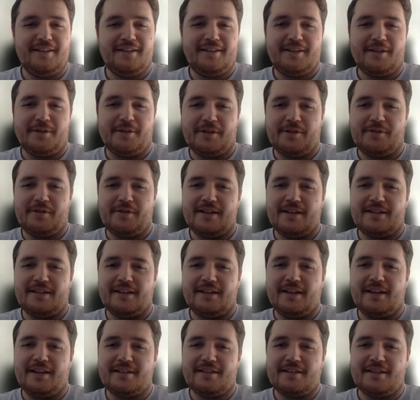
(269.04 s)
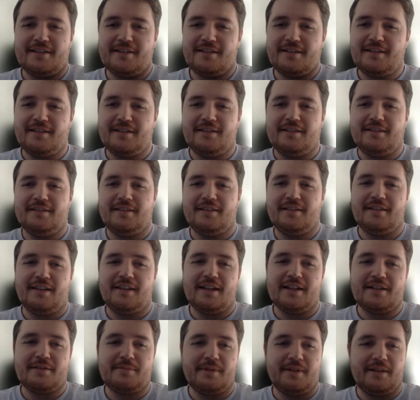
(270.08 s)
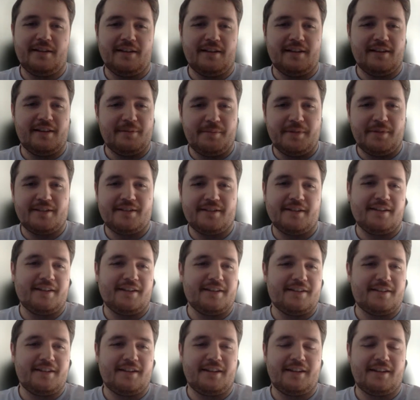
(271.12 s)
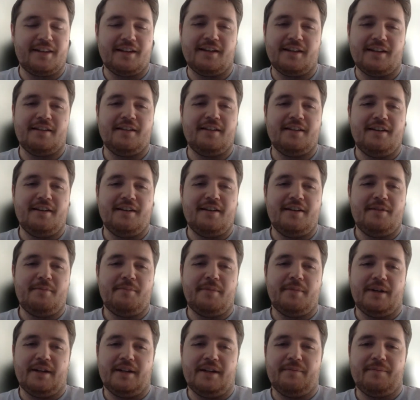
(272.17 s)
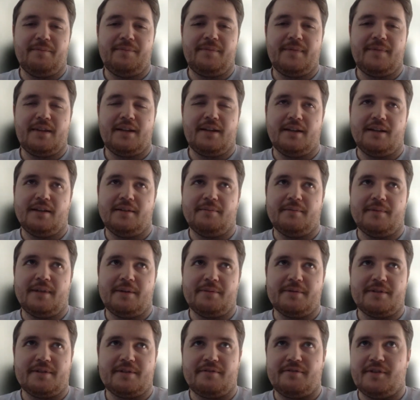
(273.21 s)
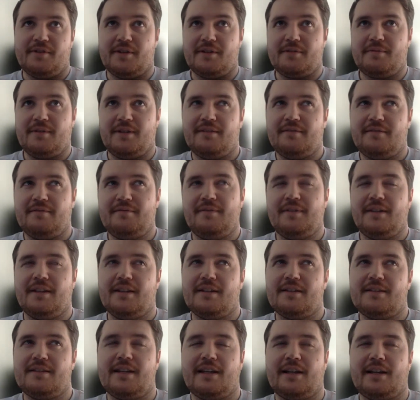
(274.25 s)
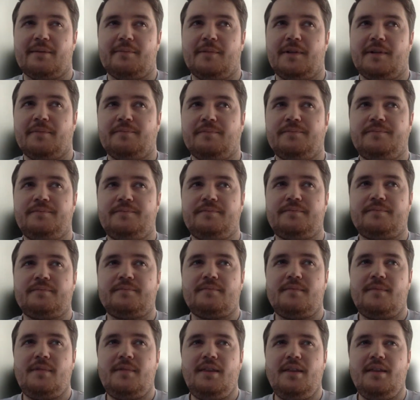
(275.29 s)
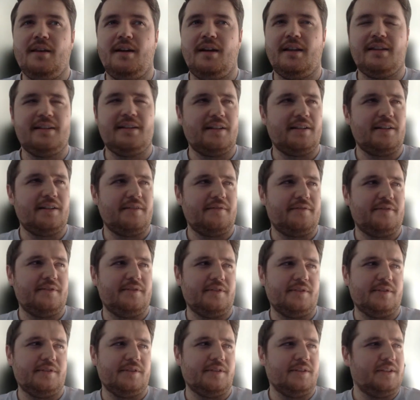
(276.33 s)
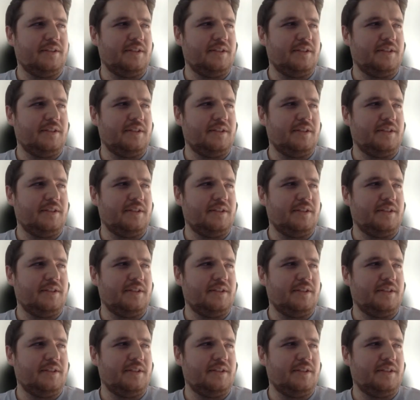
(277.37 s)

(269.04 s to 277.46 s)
going crazy now since the announcement of the Olympics and things like that. But that was the first one. Then the second one, I think I got it for